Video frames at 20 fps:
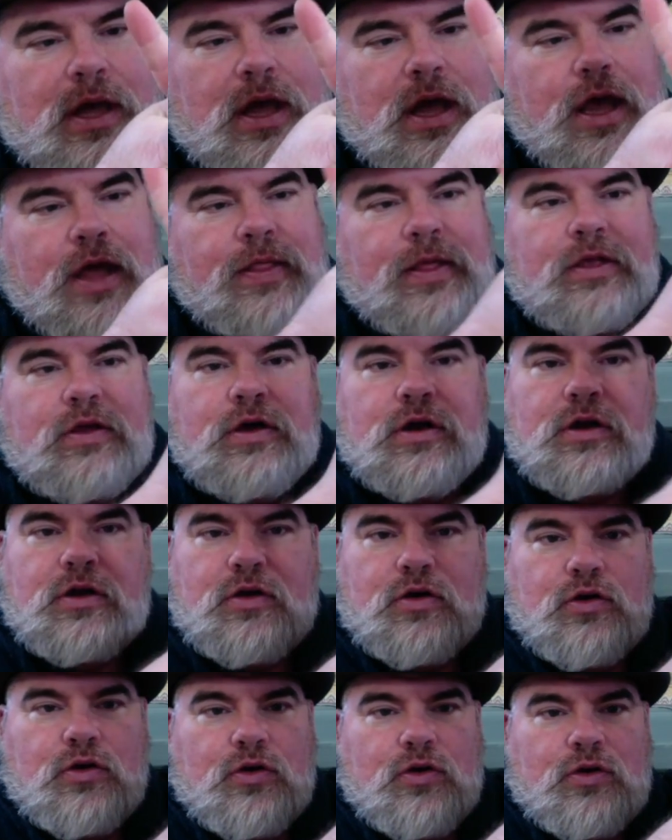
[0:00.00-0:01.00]
and then you got to
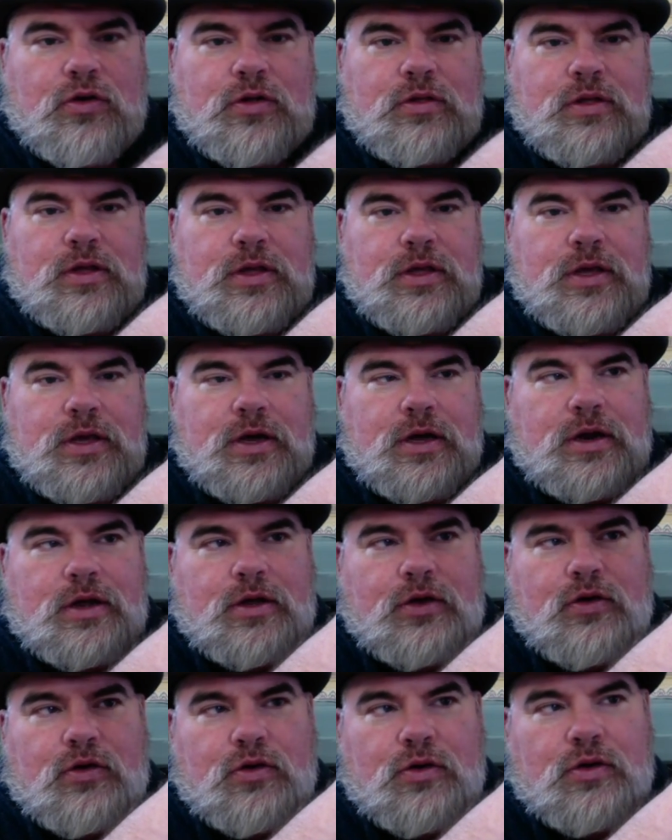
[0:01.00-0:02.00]
curl. You got
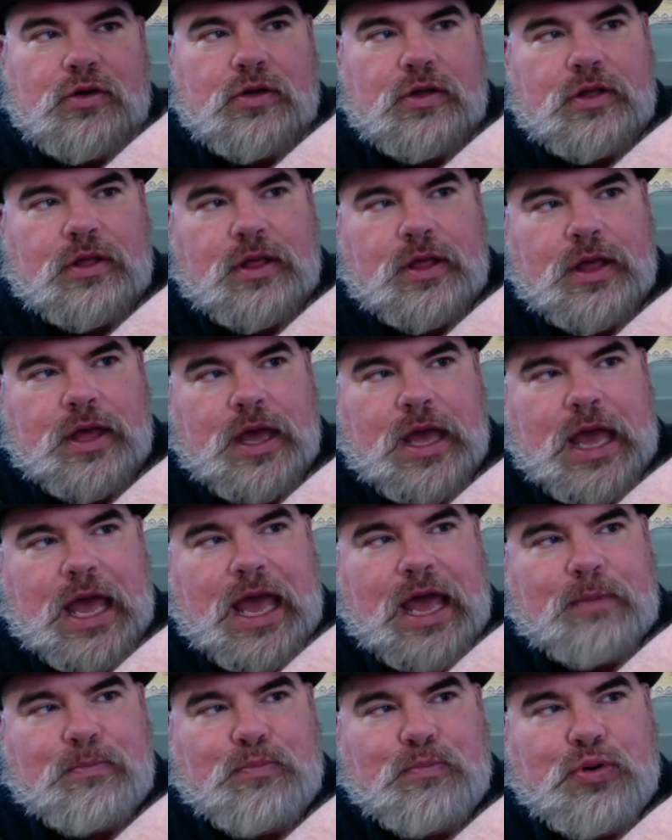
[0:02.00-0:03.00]
to curl
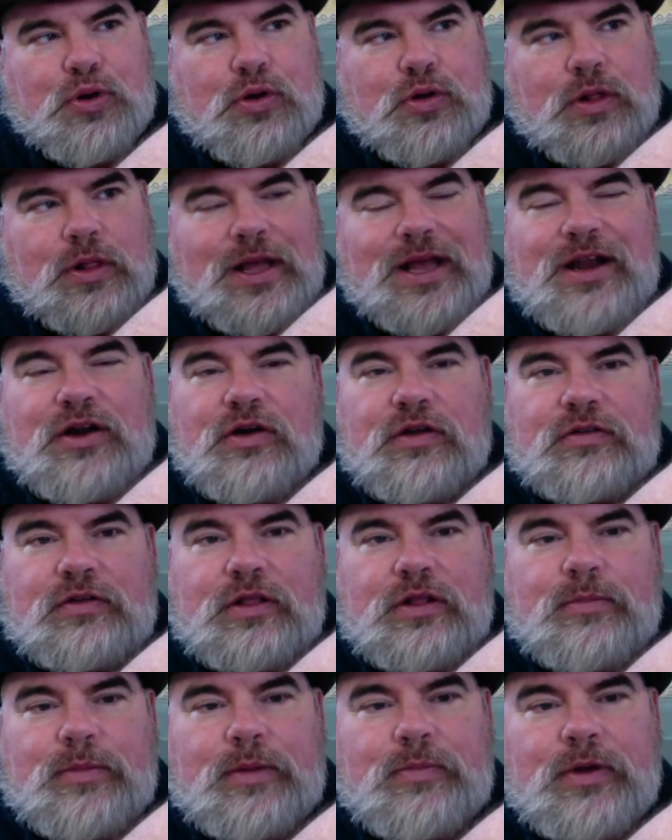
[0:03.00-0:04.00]
and pull. It hurts a
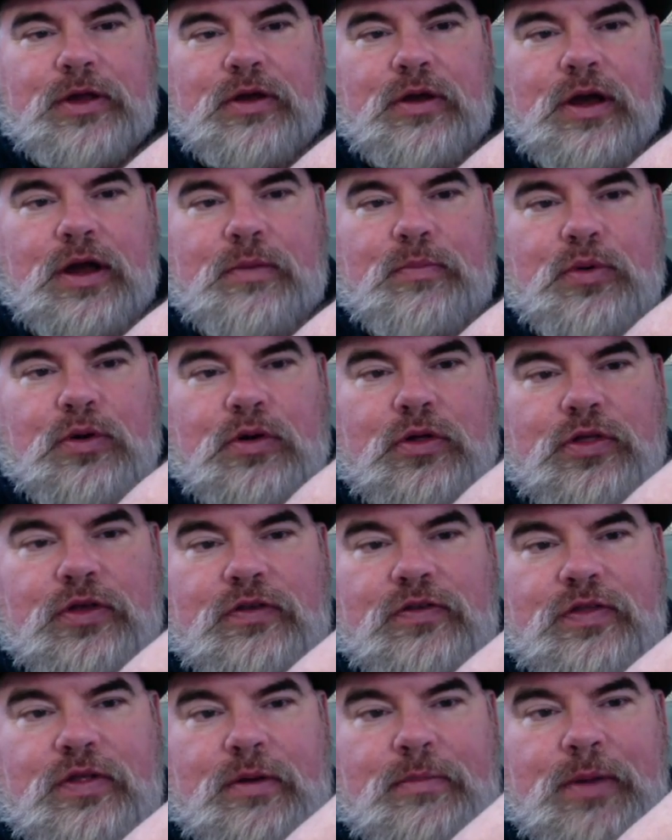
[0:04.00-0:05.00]
little bit, but you got to pull
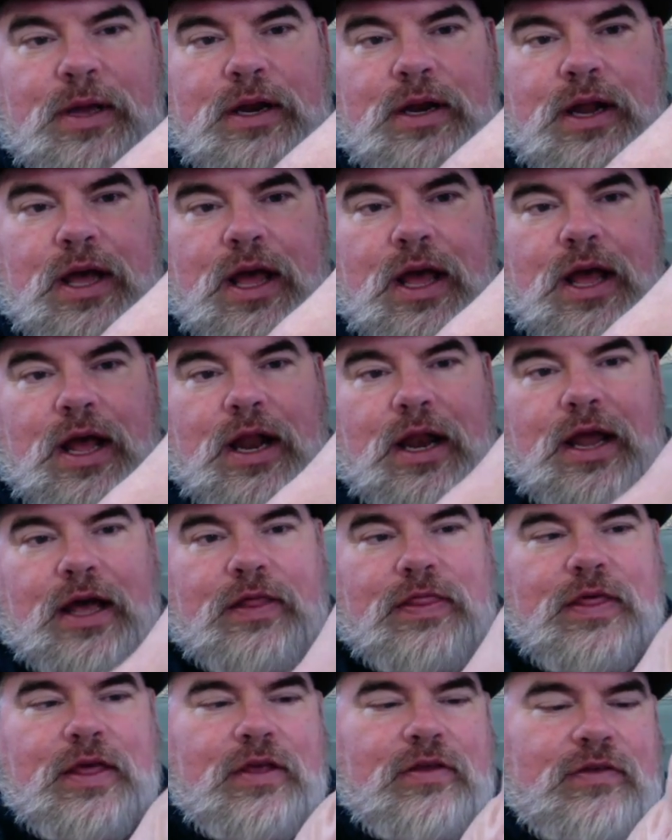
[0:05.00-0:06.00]
this thumb in
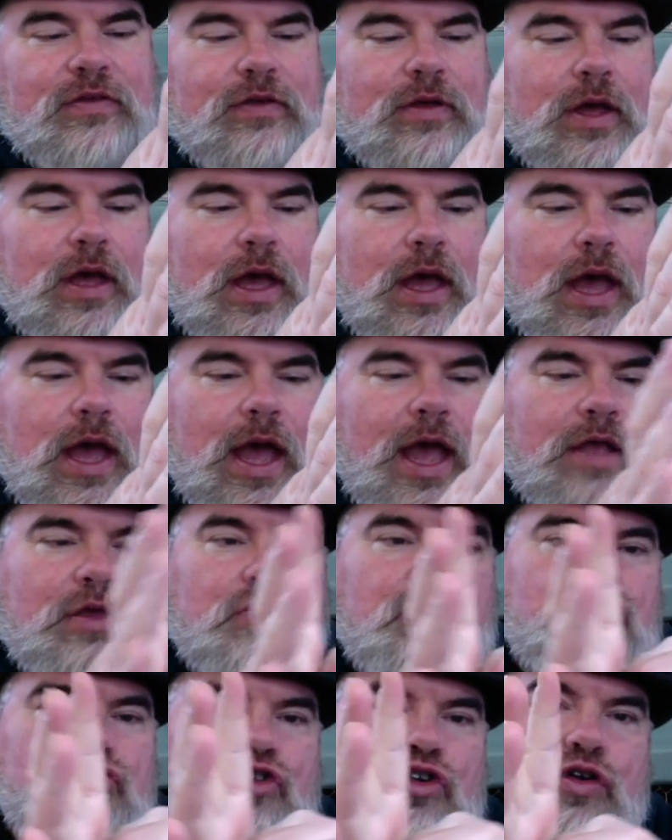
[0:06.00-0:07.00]
like this, and
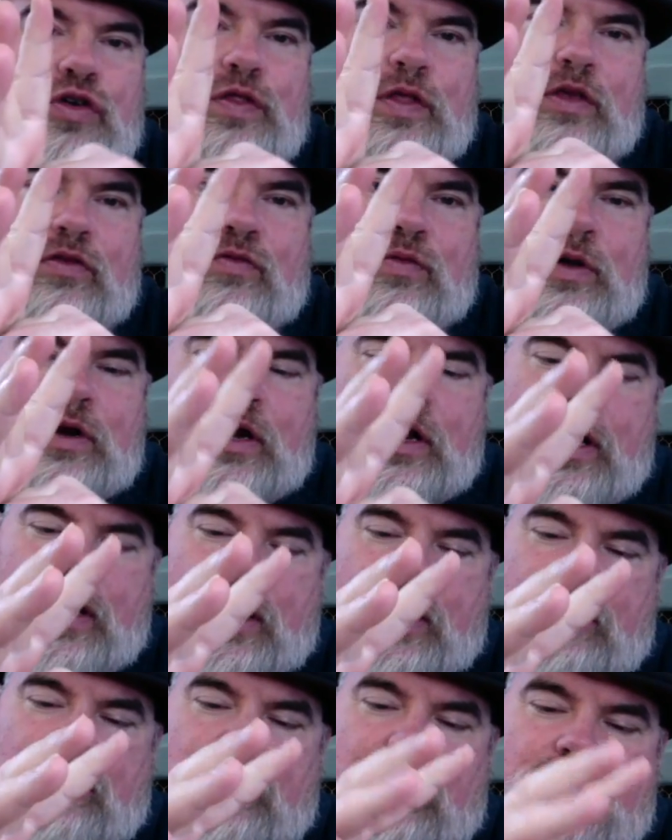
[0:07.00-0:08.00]
you turn this one
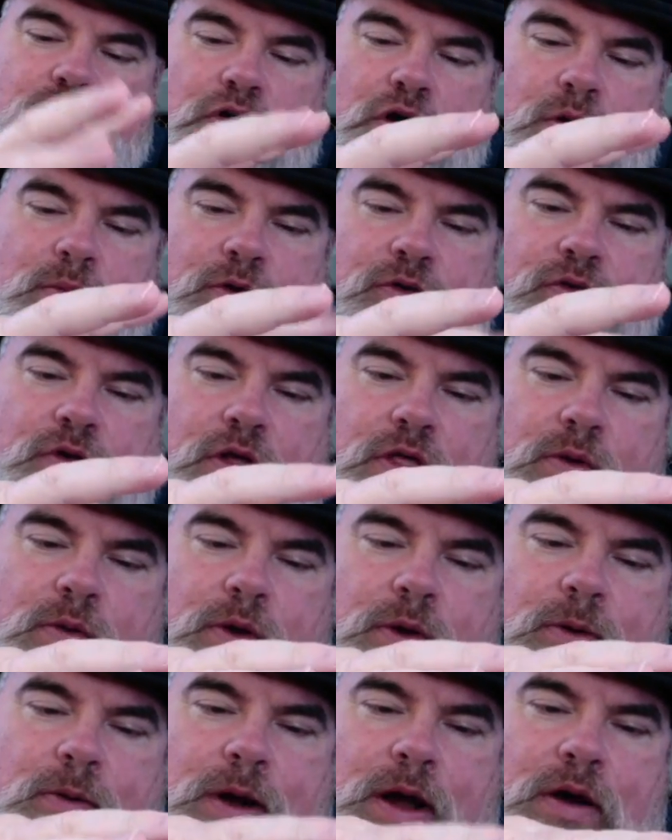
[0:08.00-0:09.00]
so it's almost all the way
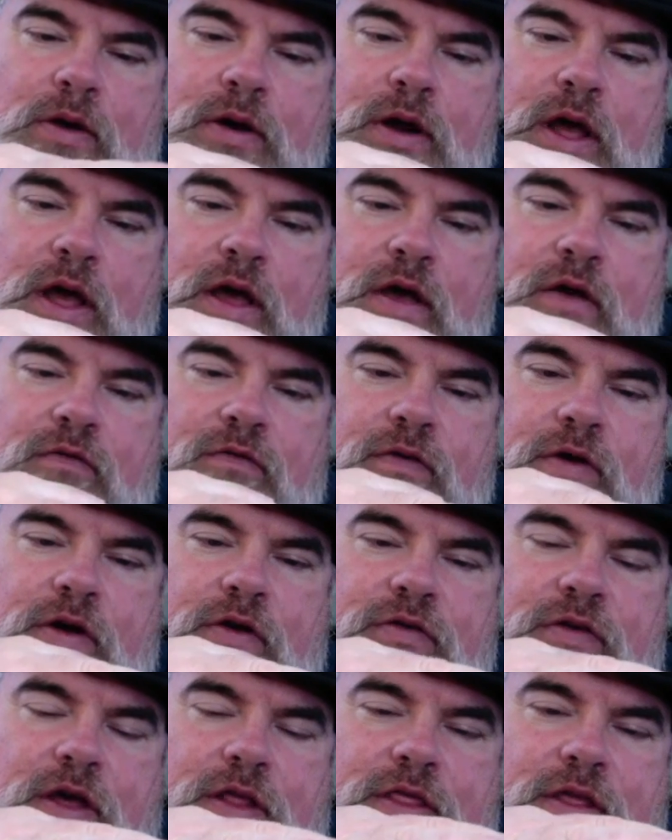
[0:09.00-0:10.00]
around.
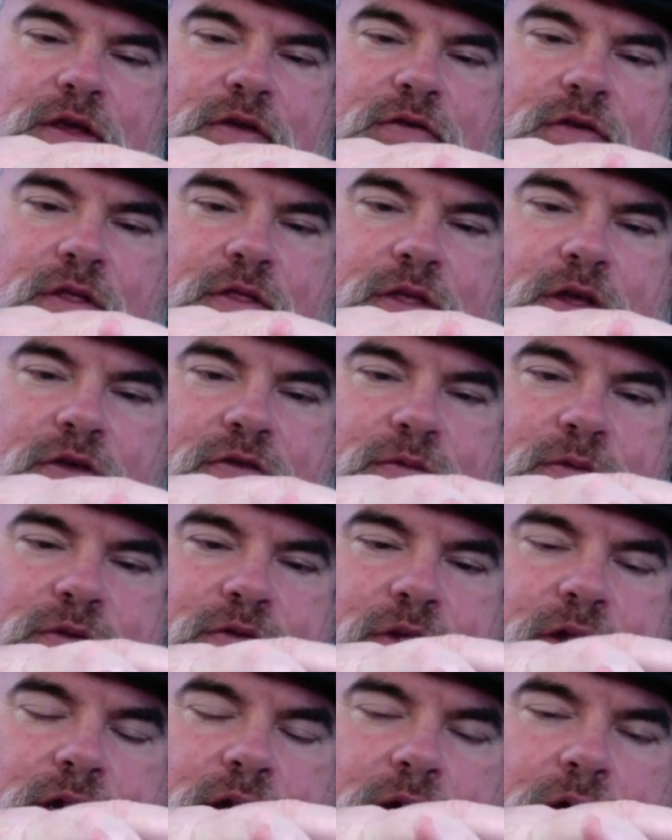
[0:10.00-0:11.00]
Fingers like this. These ones
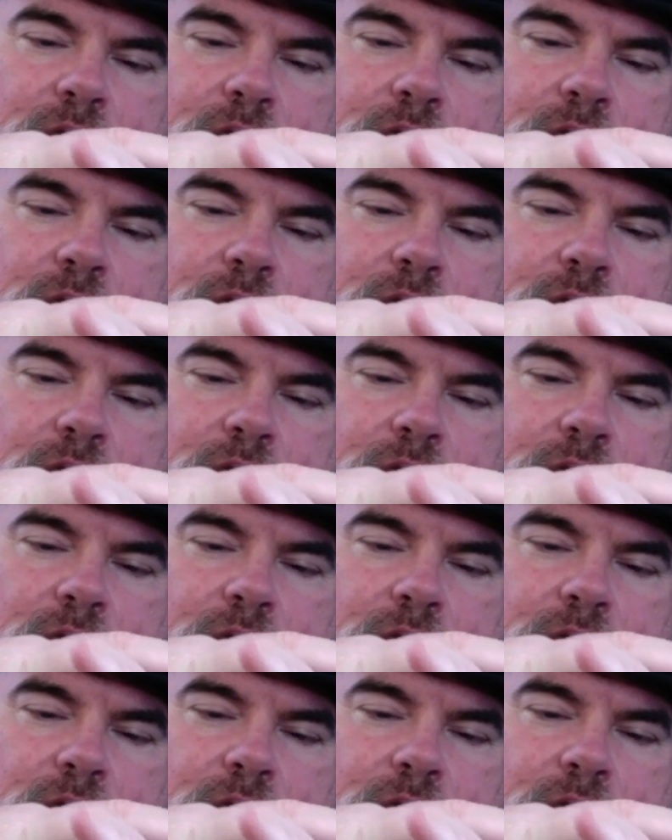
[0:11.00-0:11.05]
in,